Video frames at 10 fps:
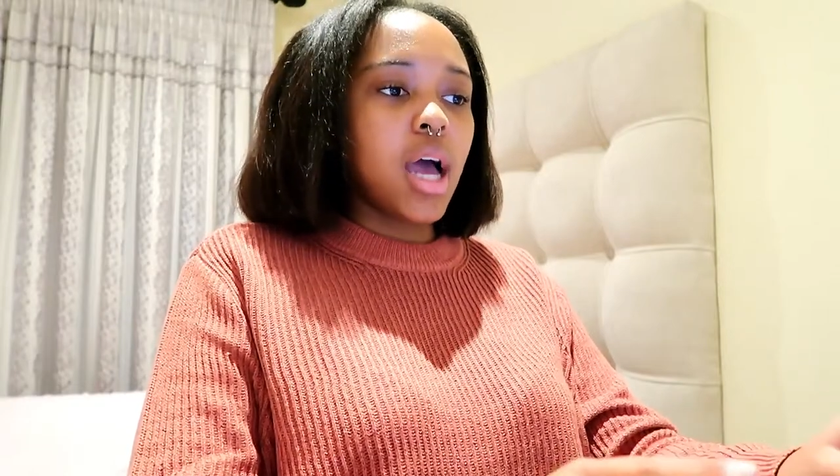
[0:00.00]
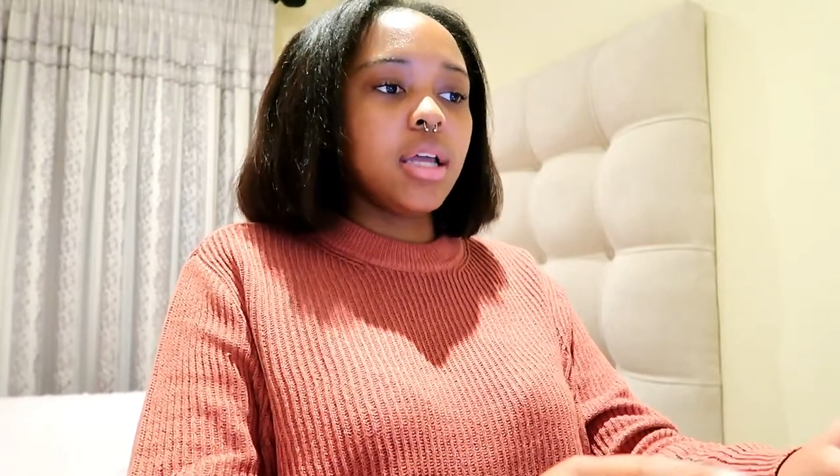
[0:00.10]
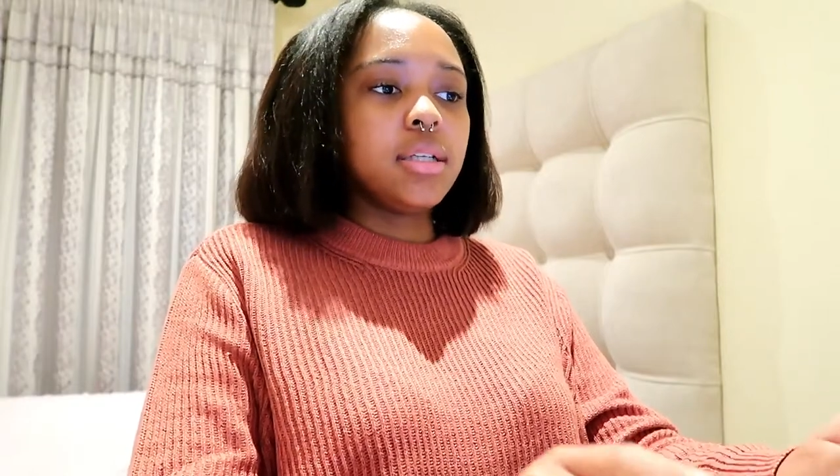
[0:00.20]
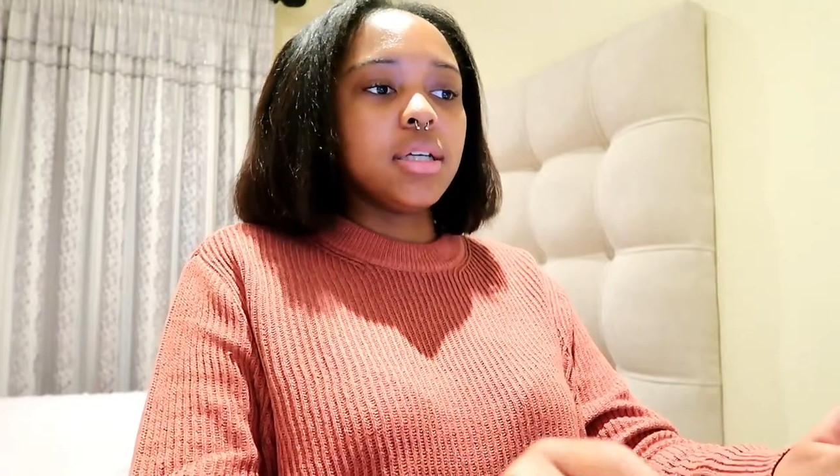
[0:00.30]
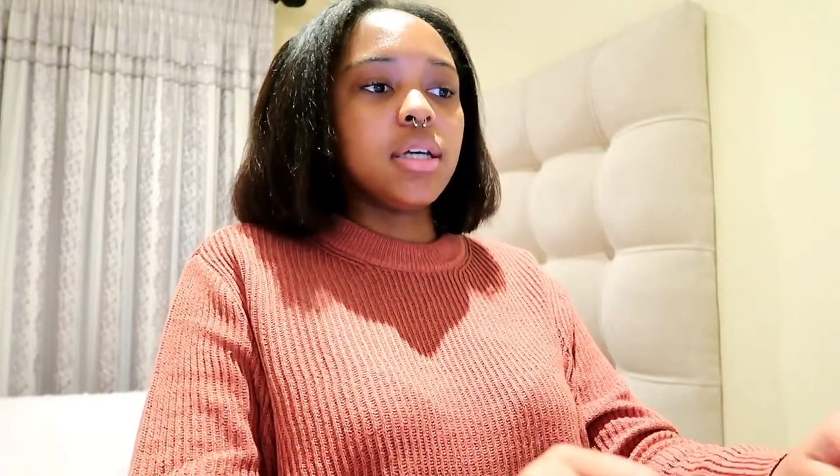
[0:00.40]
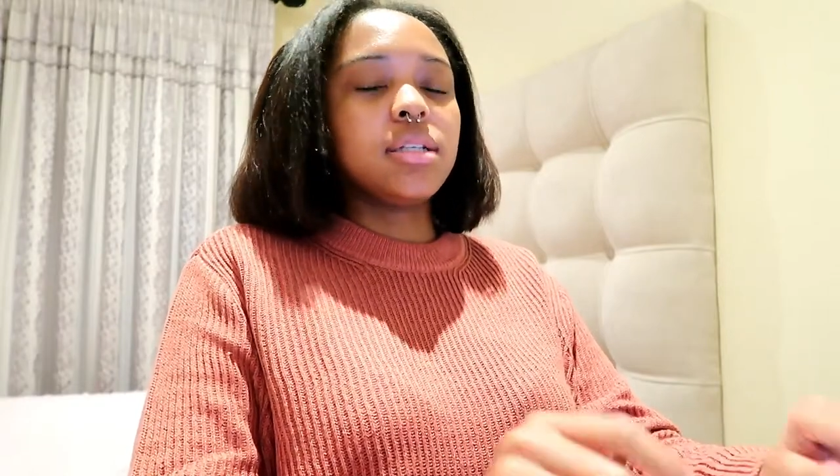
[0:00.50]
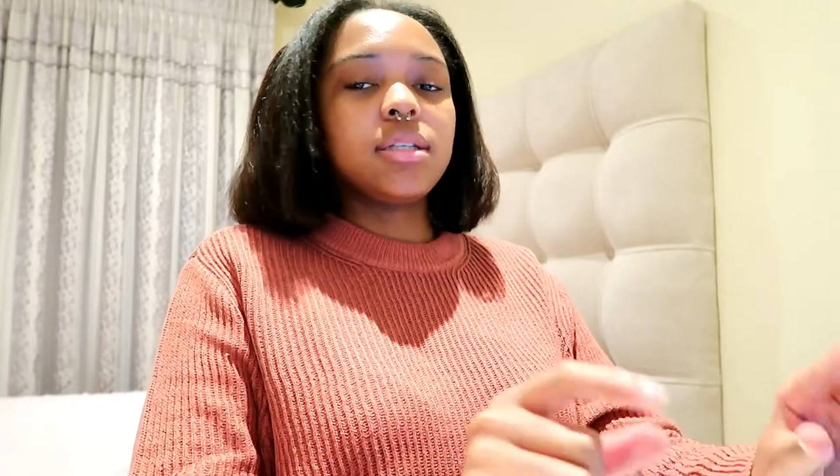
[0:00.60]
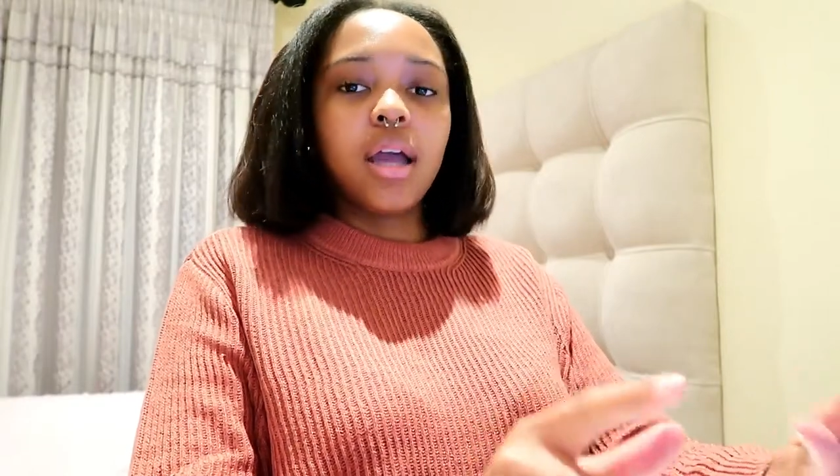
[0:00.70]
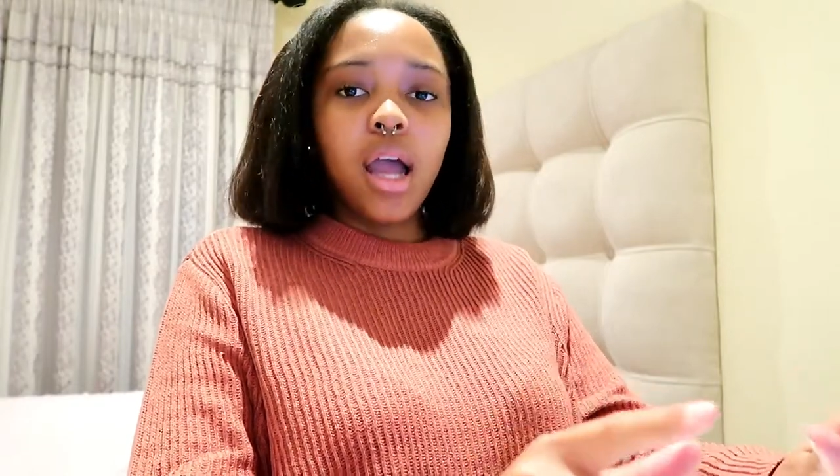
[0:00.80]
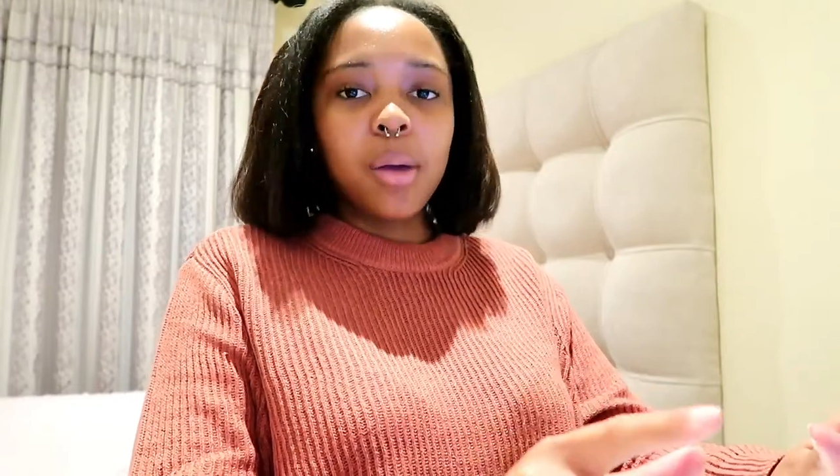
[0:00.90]
I did
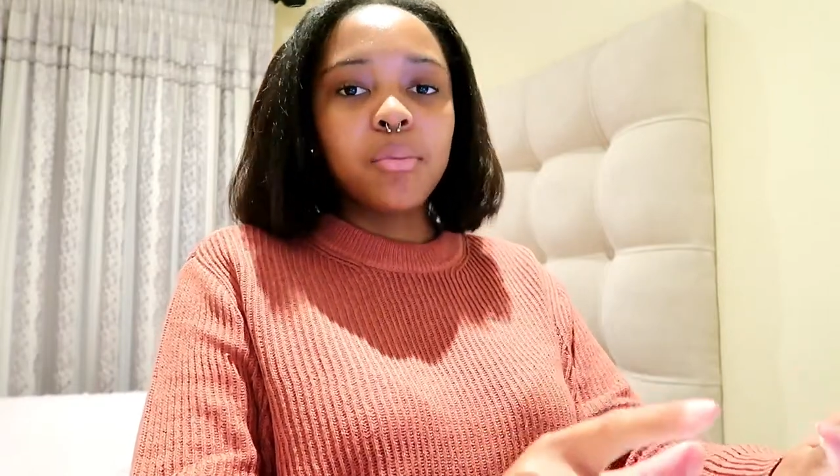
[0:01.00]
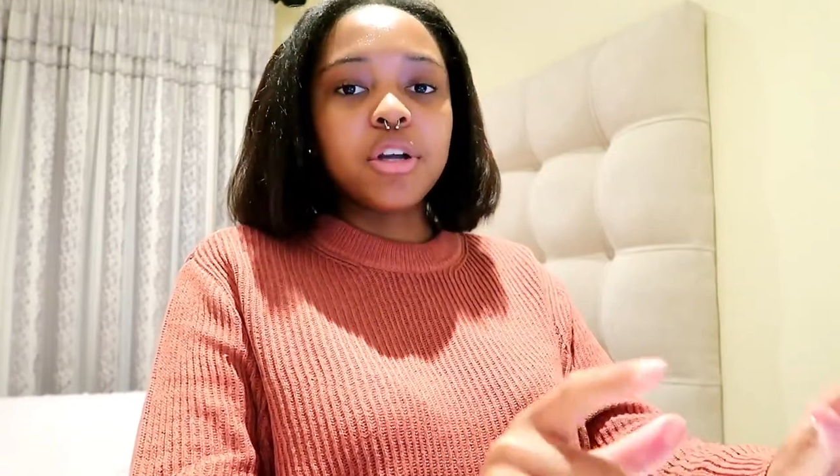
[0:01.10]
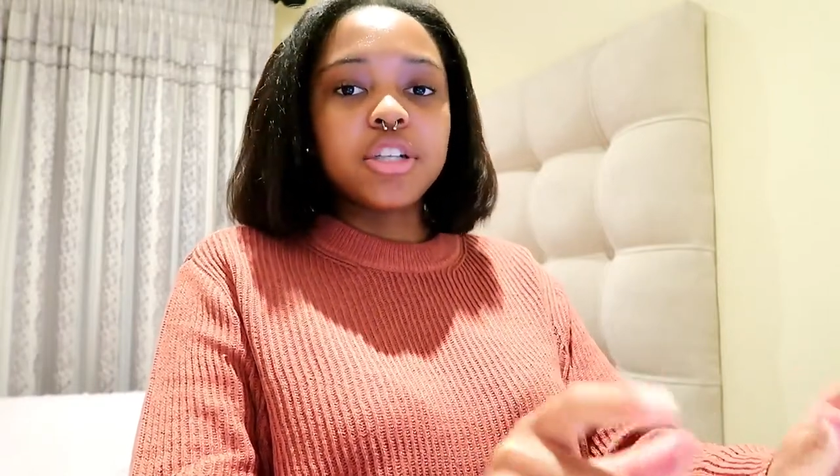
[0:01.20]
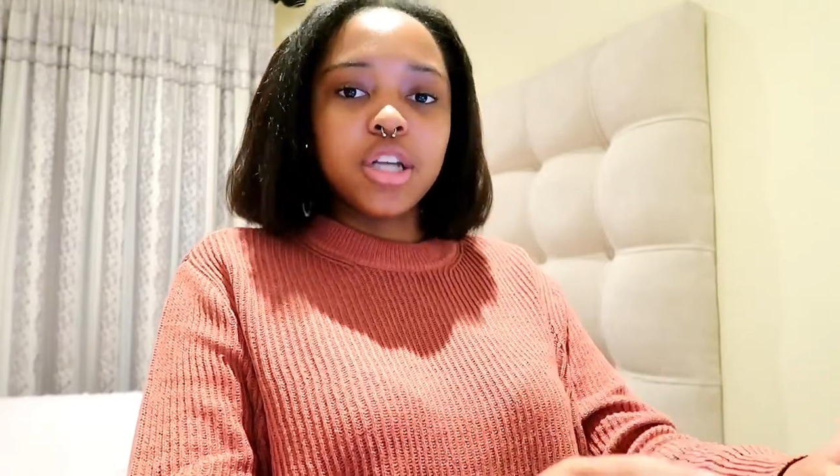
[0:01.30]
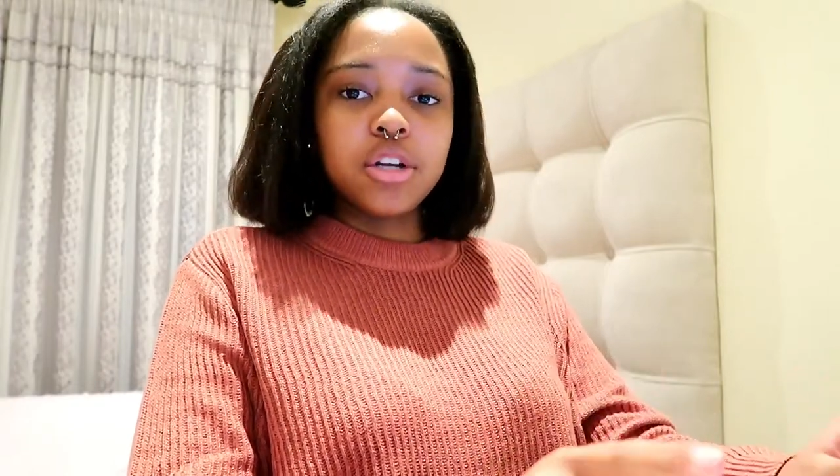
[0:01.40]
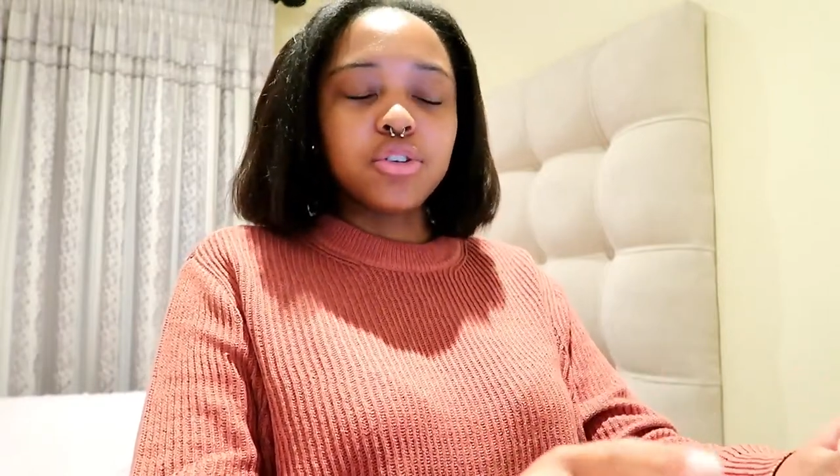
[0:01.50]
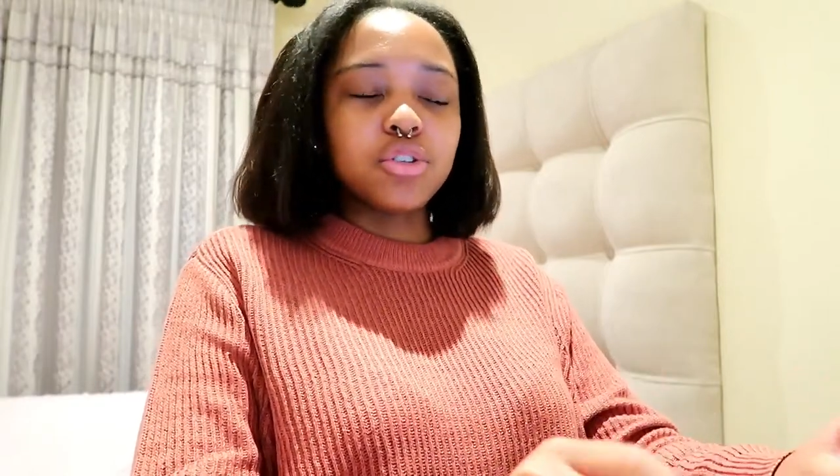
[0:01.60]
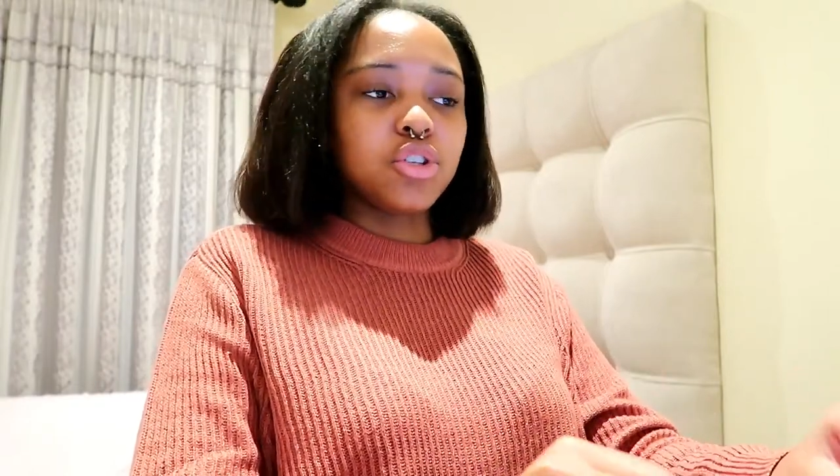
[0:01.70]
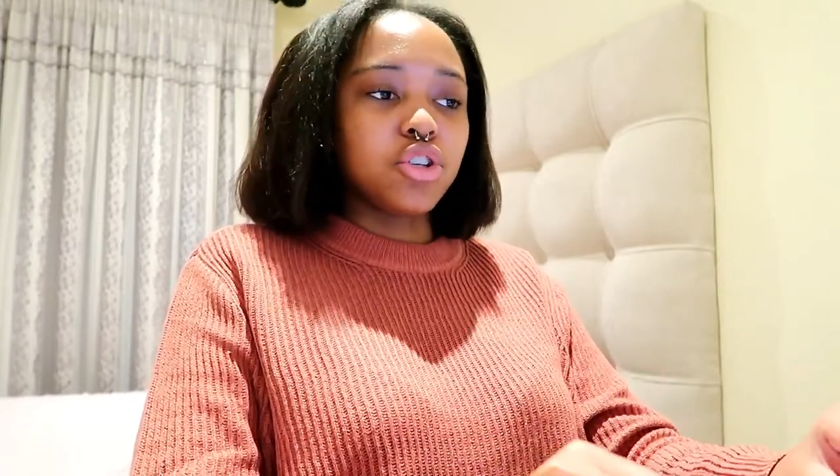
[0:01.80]
the camera shutters